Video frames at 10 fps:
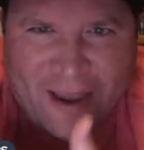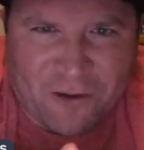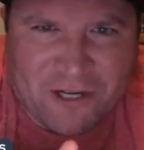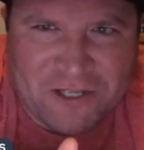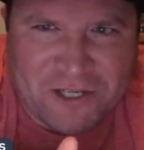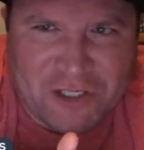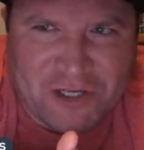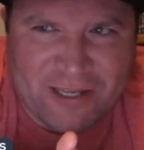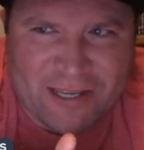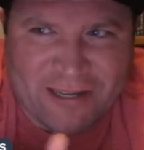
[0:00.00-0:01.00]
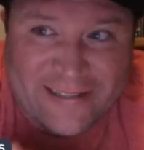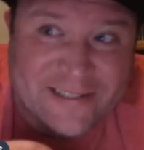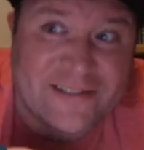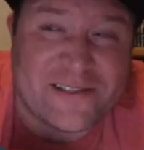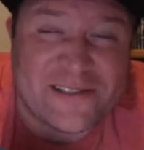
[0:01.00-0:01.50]
conditioning in
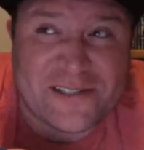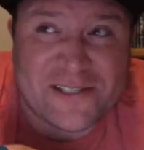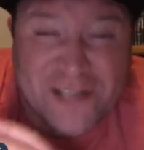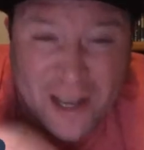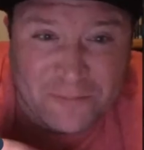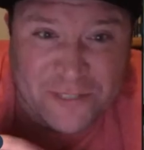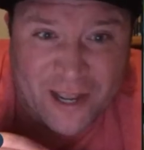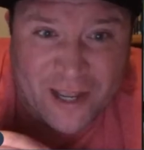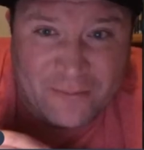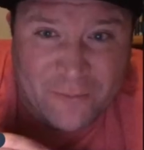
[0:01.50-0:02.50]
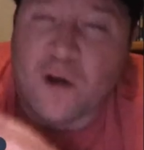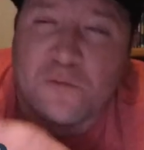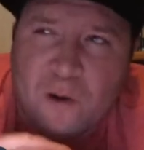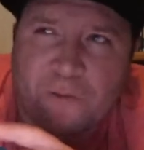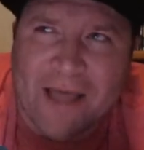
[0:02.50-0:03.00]
it sometime.
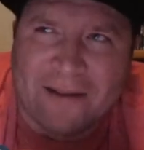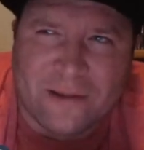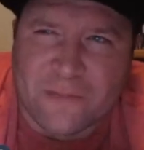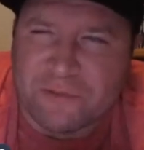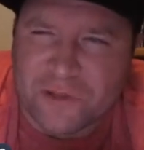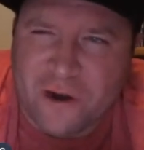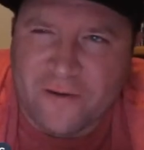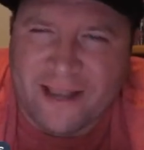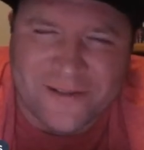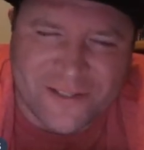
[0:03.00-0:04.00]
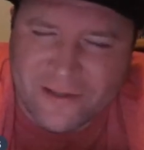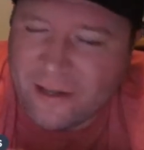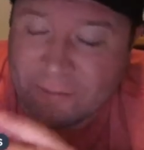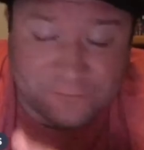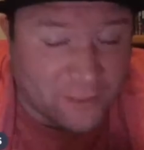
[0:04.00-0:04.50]
Or well, not. I'm, I'm sorry. Not. Um.